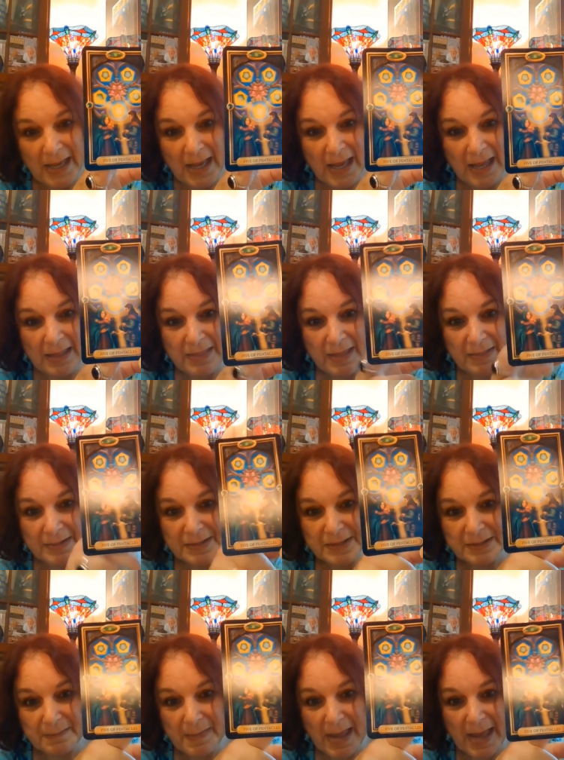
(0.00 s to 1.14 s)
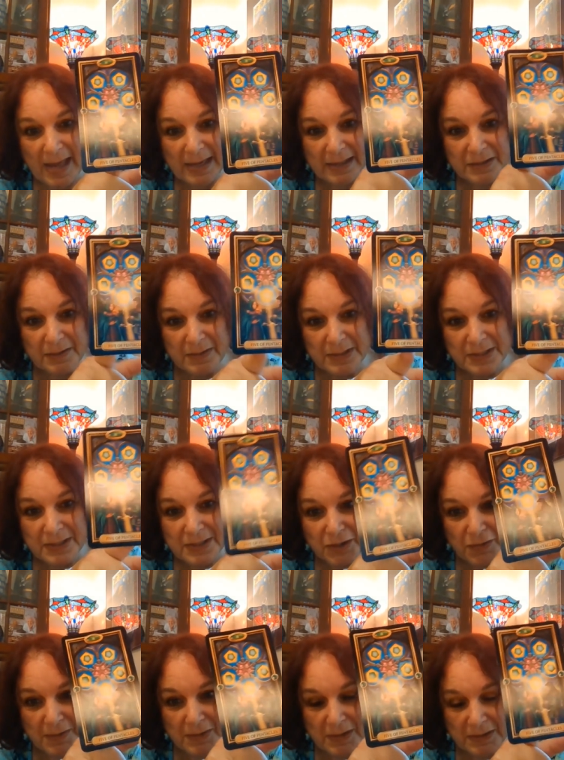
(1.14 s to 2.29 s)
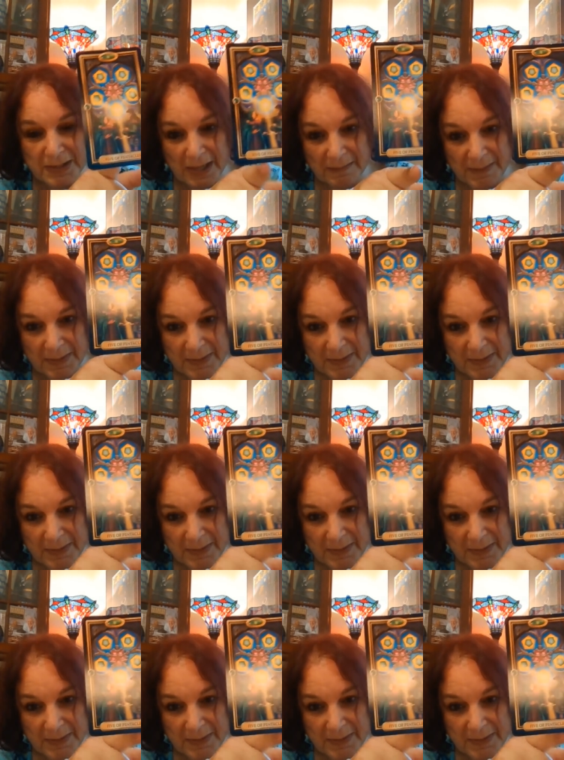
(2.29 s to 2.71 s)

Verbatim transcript: And then this is a man. And so this is a, tr they're telling me